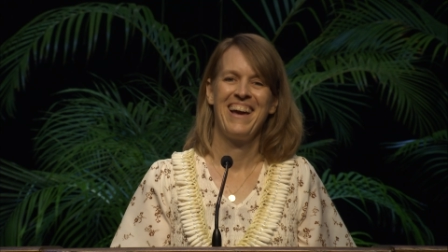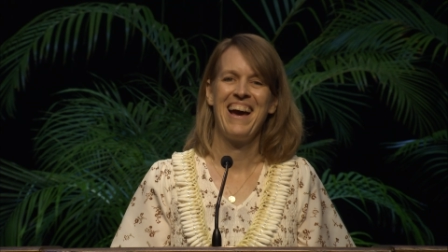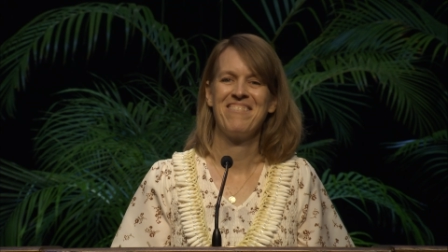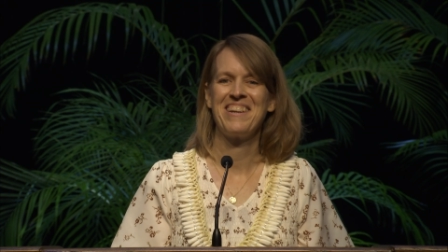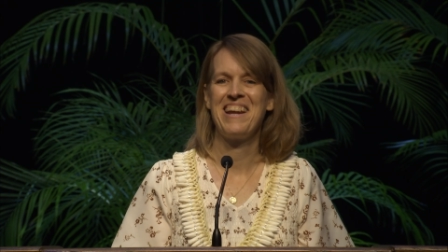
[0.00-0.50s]

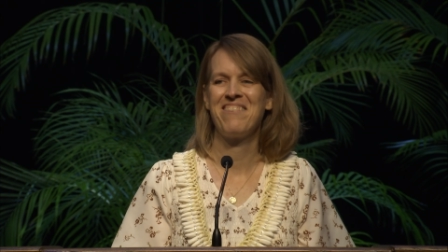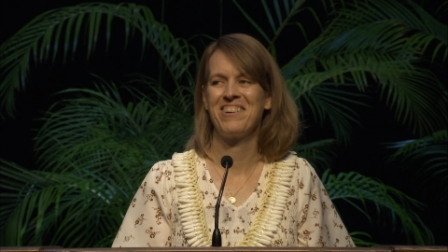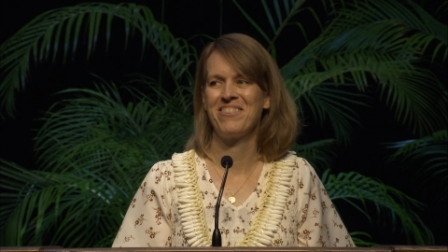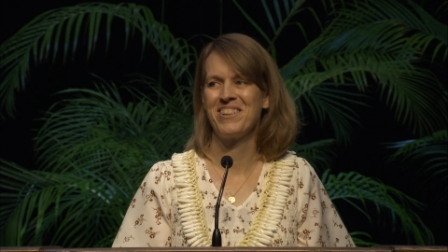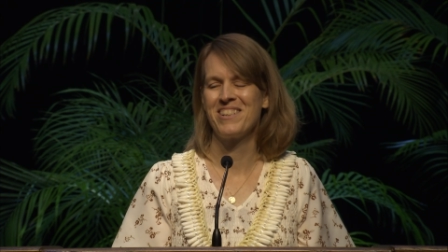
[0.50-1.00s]
Having
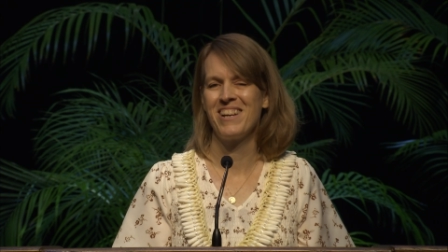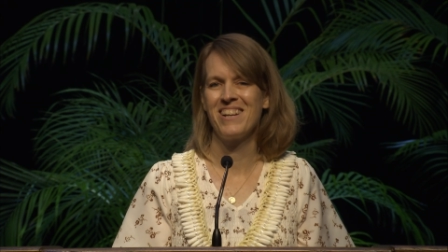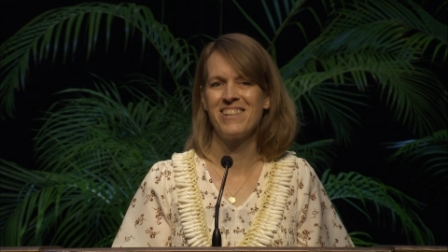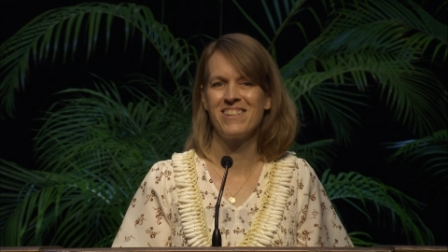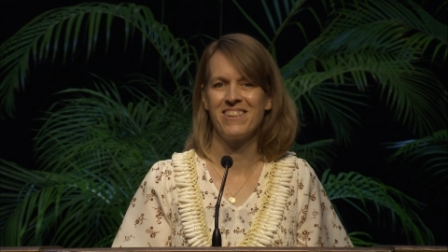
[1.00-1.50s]
never even
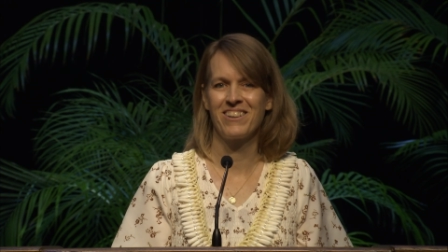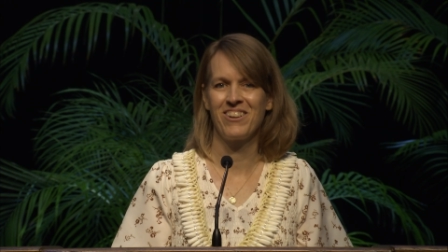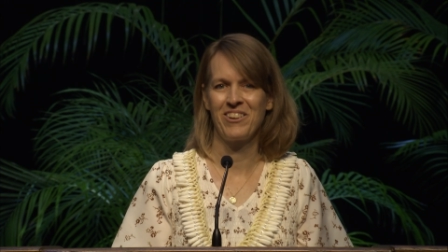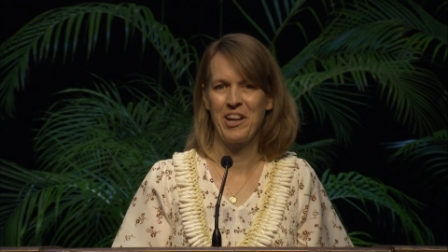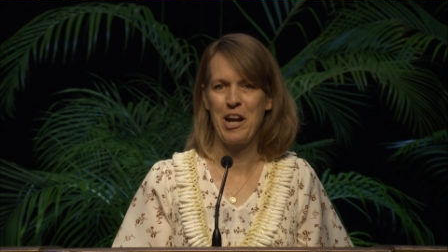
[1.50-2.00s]
touched a
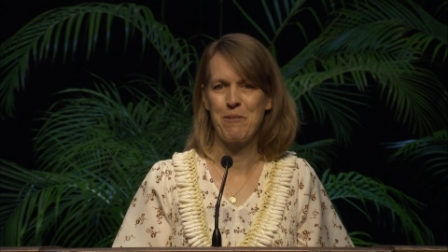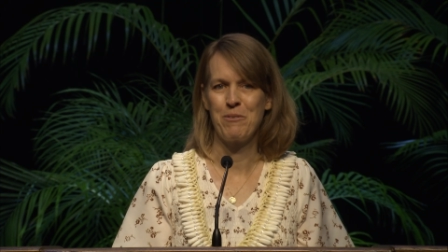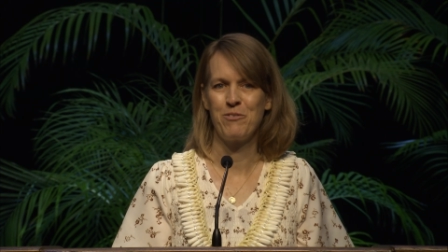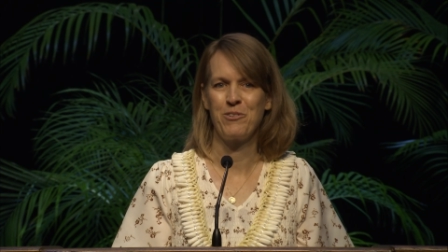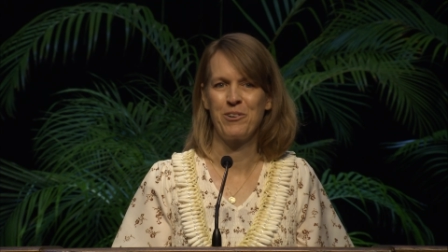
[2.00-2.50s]
curling
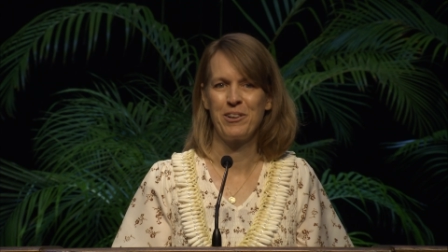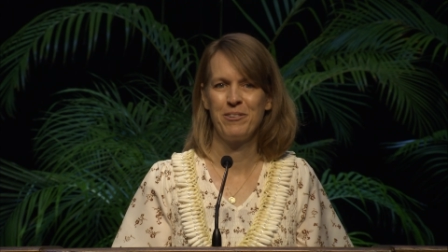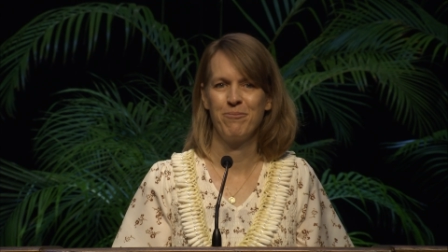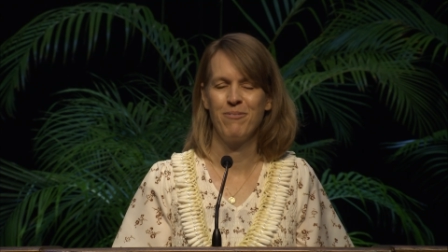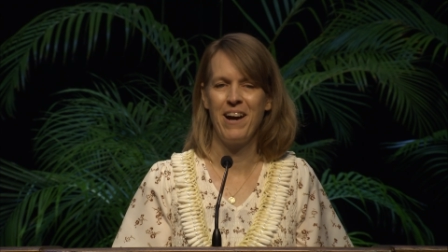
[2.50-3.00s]
iron
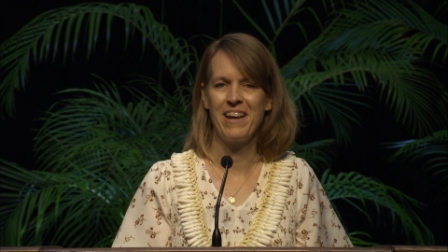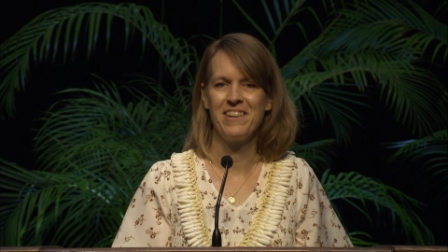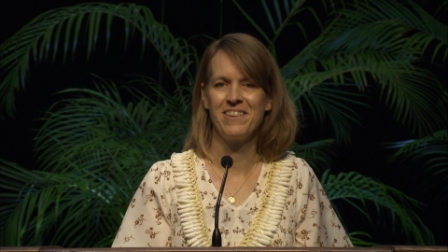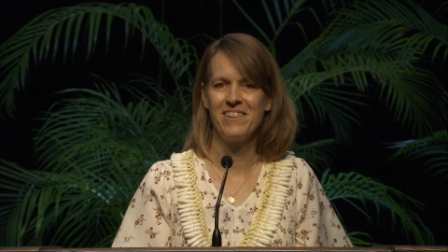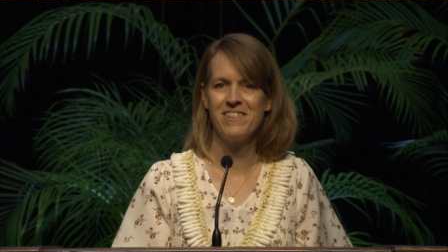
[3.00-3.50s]
before, my
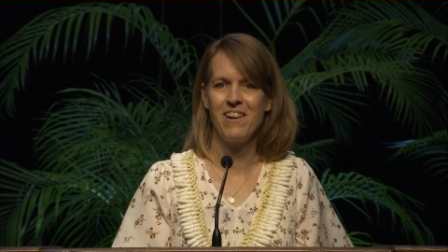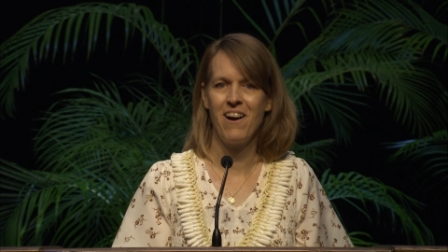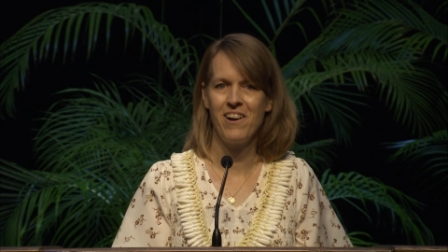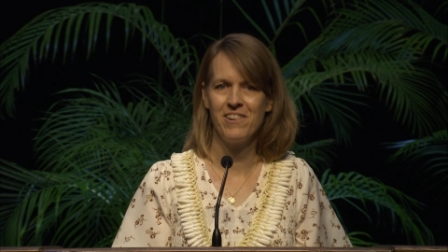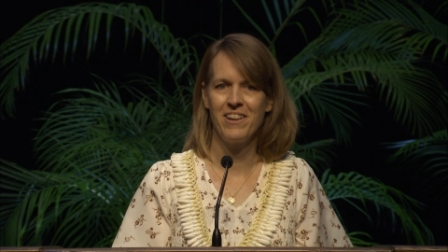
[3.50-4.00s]

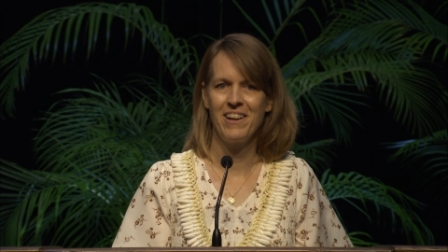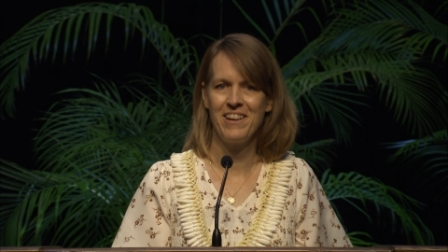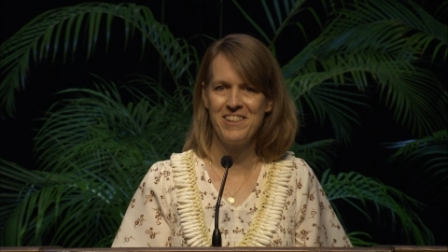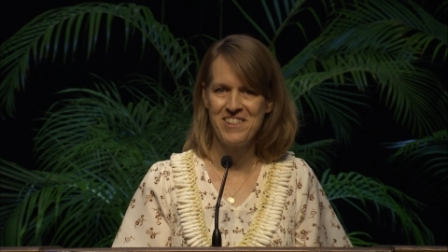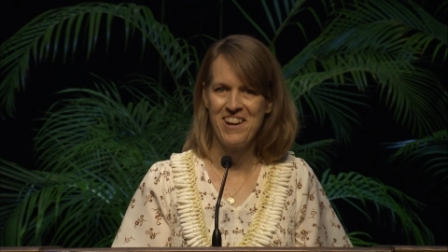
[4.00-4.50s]
uh,
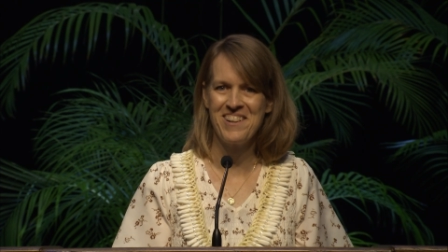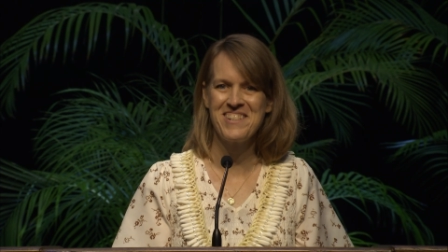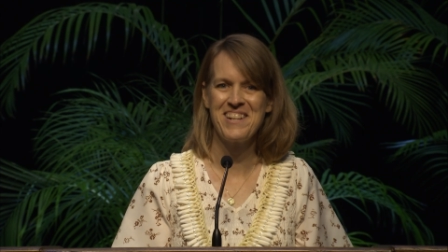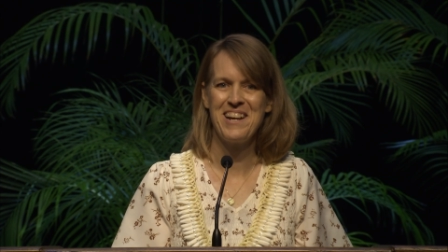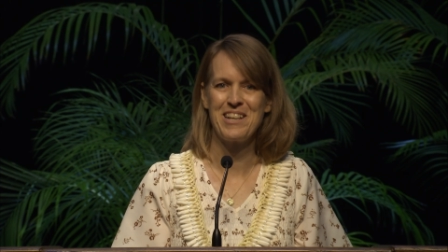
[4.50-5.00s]
undaunted